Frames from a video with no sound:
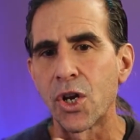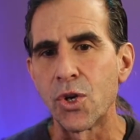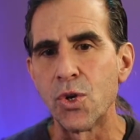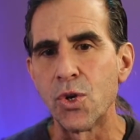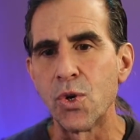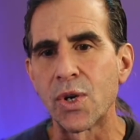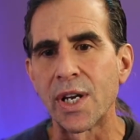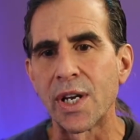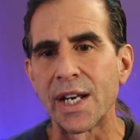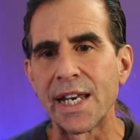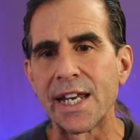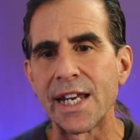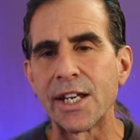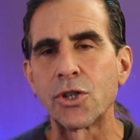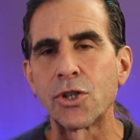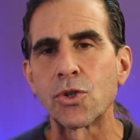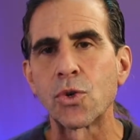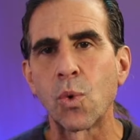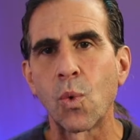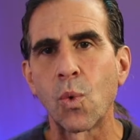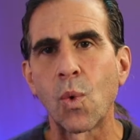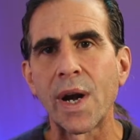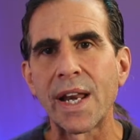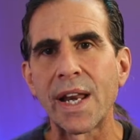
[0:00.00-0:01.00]
You can eat
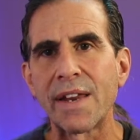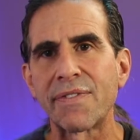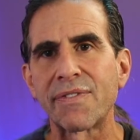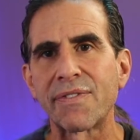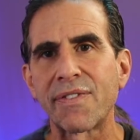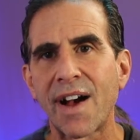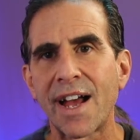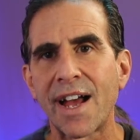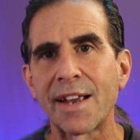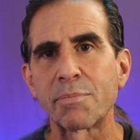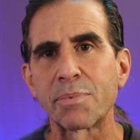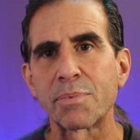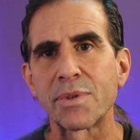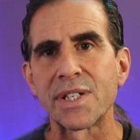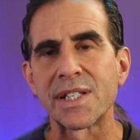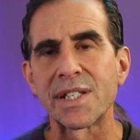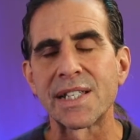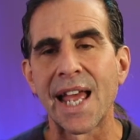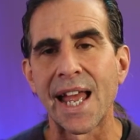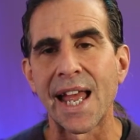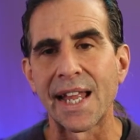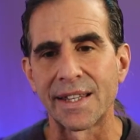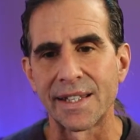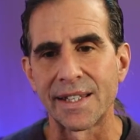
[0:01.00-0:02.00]

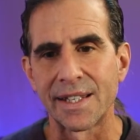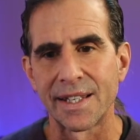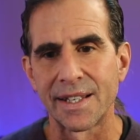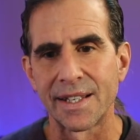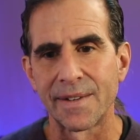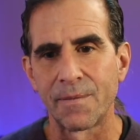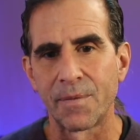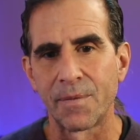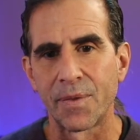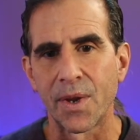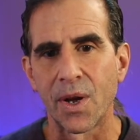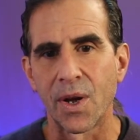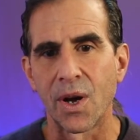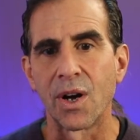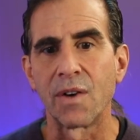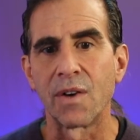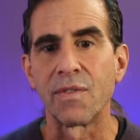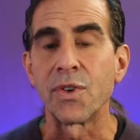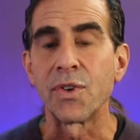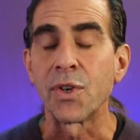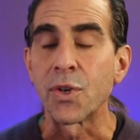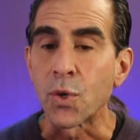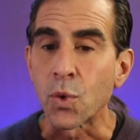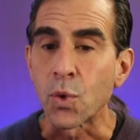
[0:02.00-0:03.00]
25%
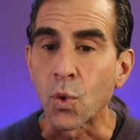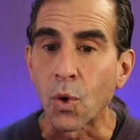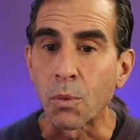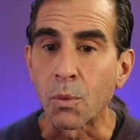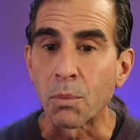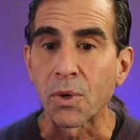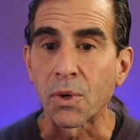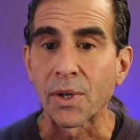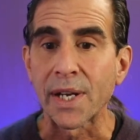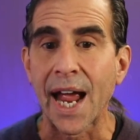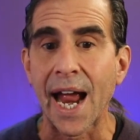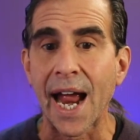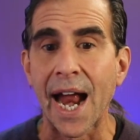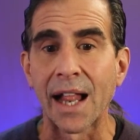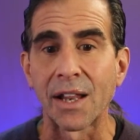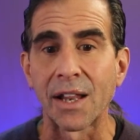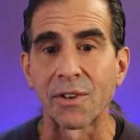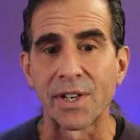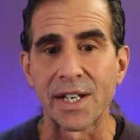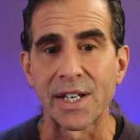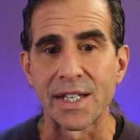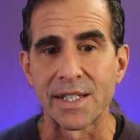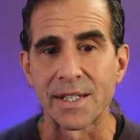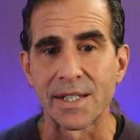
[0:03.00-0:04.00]
of your normal
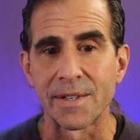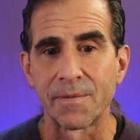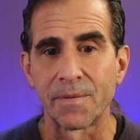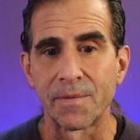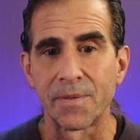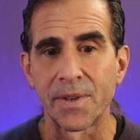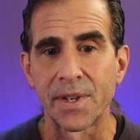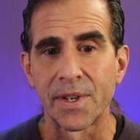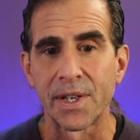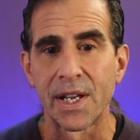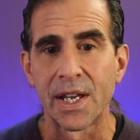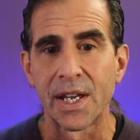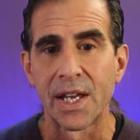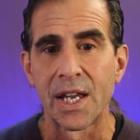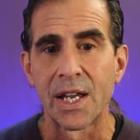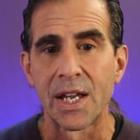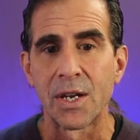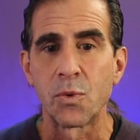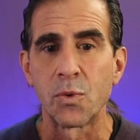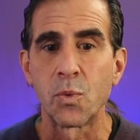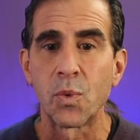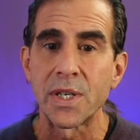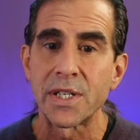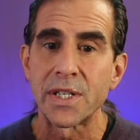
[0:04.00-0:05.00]
calories,
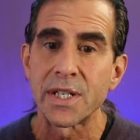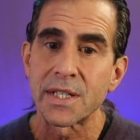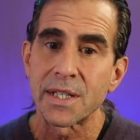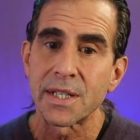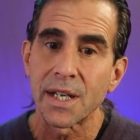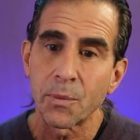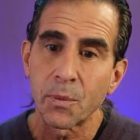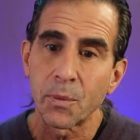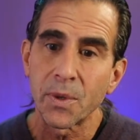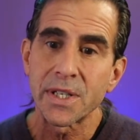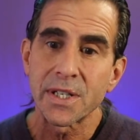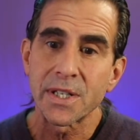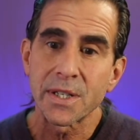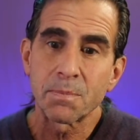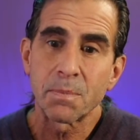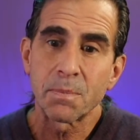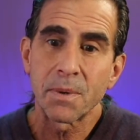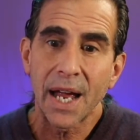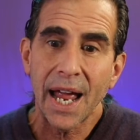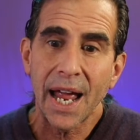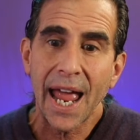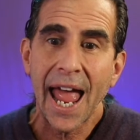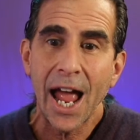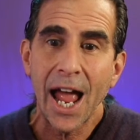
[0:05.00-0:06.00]
which
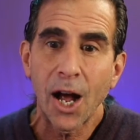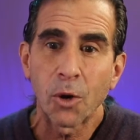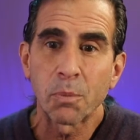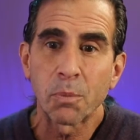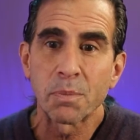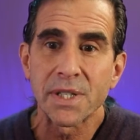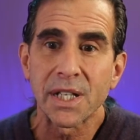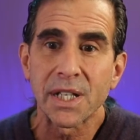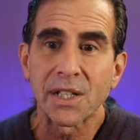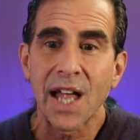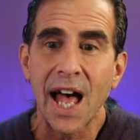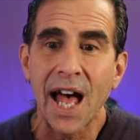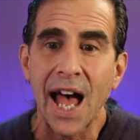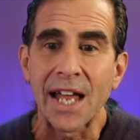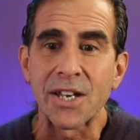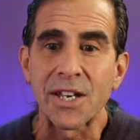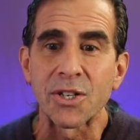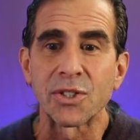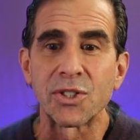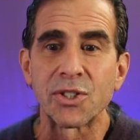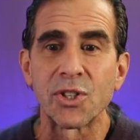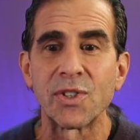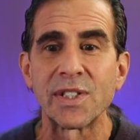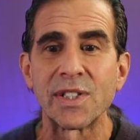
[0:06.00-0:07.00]
helps a lot.
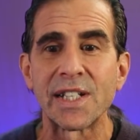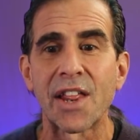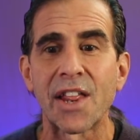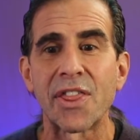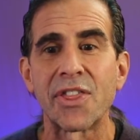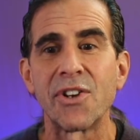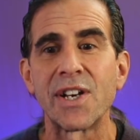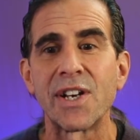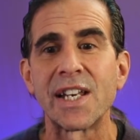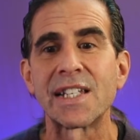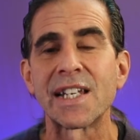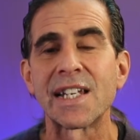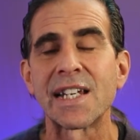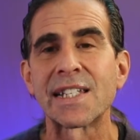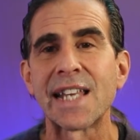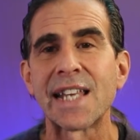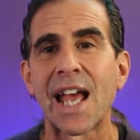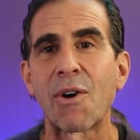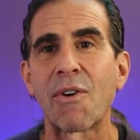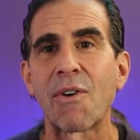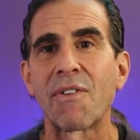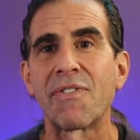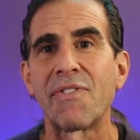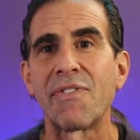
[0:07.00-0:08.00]
So during that
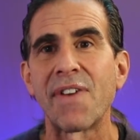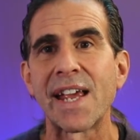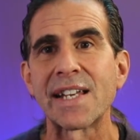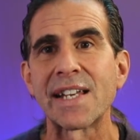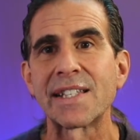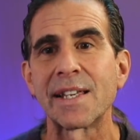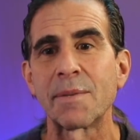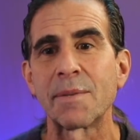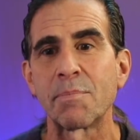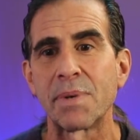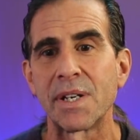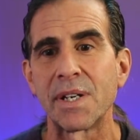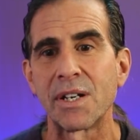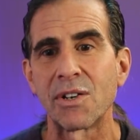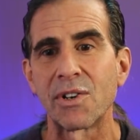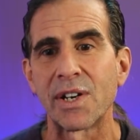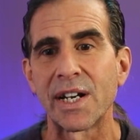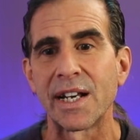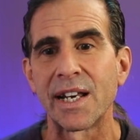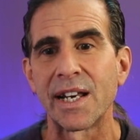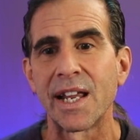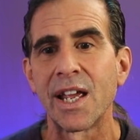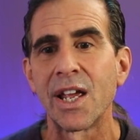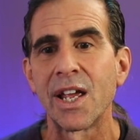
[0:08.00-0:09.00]
36-hour fasting
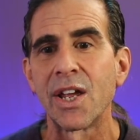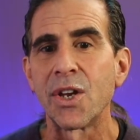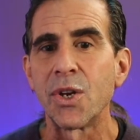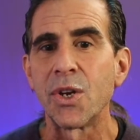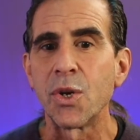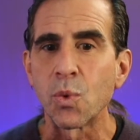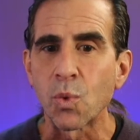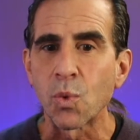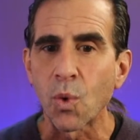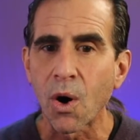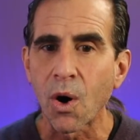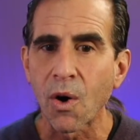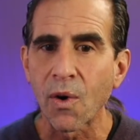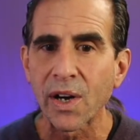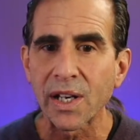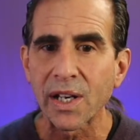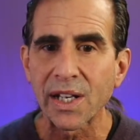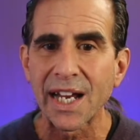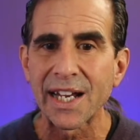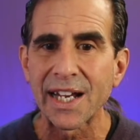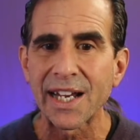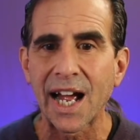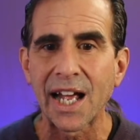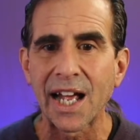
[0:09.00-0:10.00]
period, you are
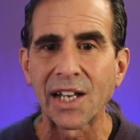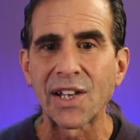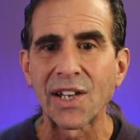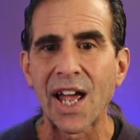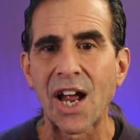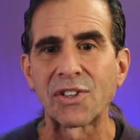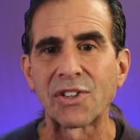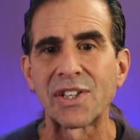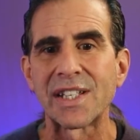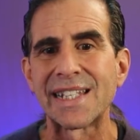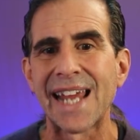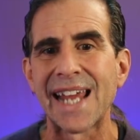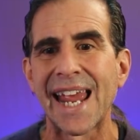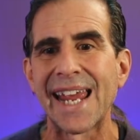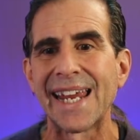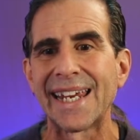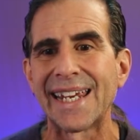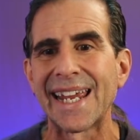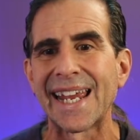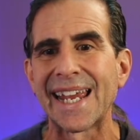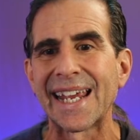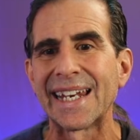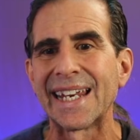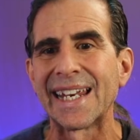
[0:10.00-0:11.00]
allowed to
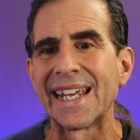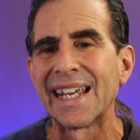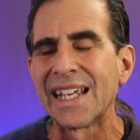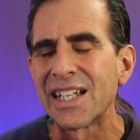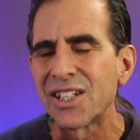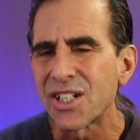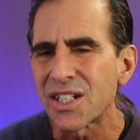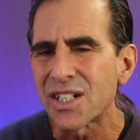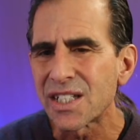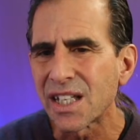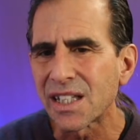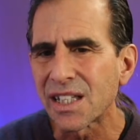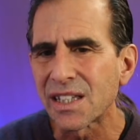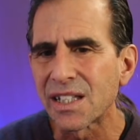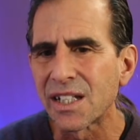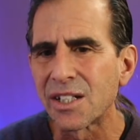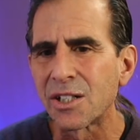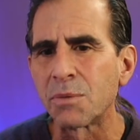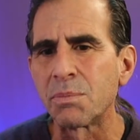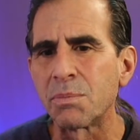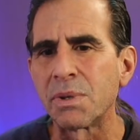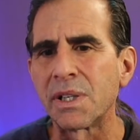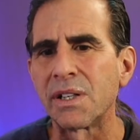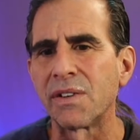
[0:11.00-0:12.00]
take in just a
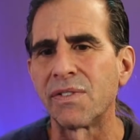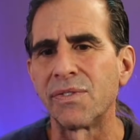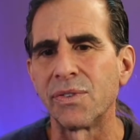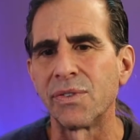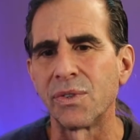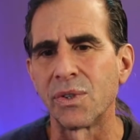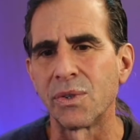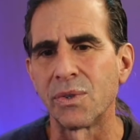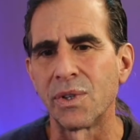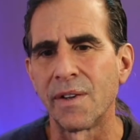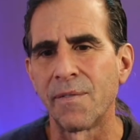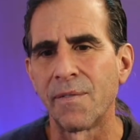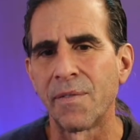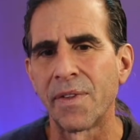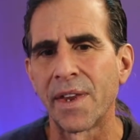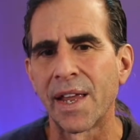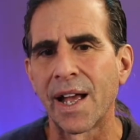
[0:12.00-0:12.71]
little bit of food.